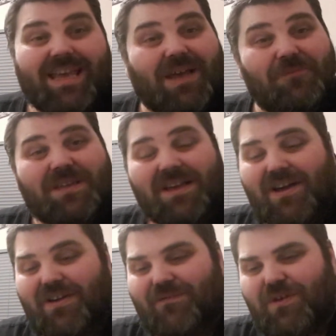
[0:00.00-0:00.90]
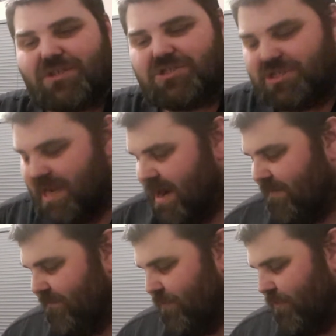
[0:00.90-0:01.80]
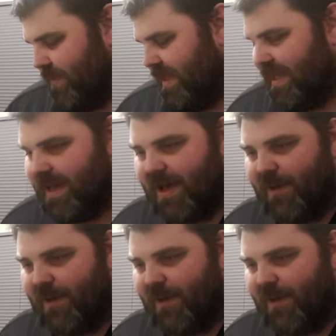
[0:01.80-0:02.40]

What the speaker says: And we get our first chair for the